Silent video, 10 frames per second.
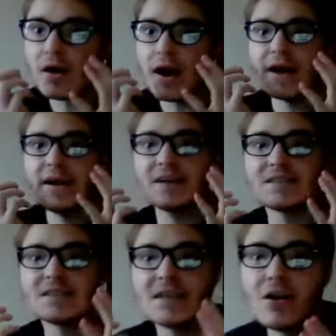I can't
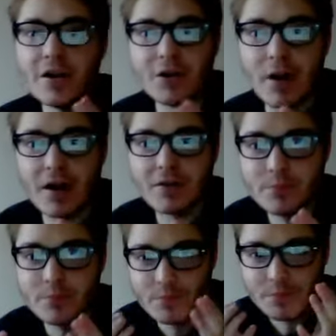tell you
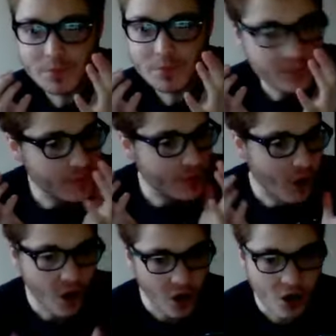how
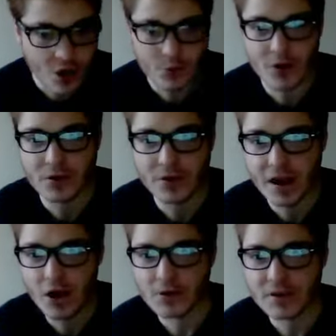horrible they
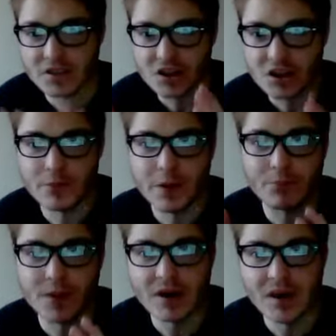are as
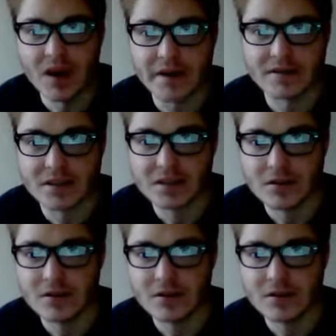human beings.